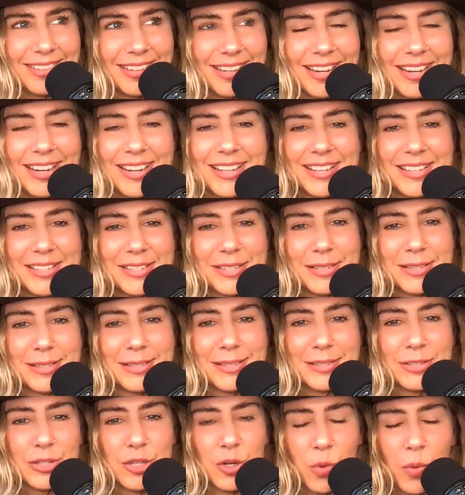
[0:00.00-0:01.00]
It
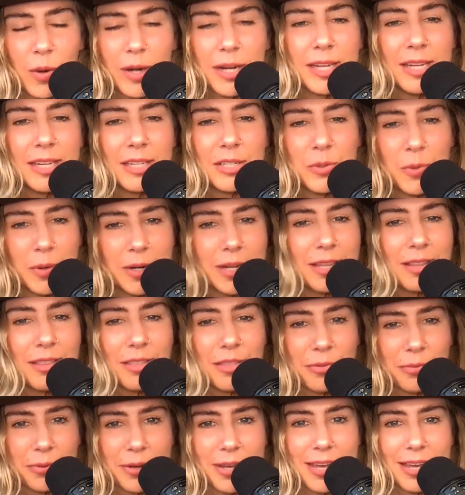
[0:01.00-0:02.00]
is
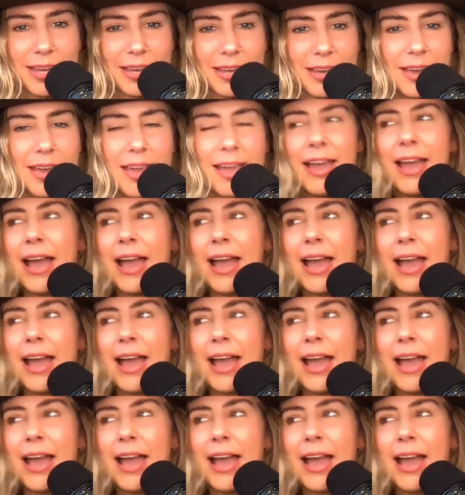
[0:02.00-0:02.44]
2023.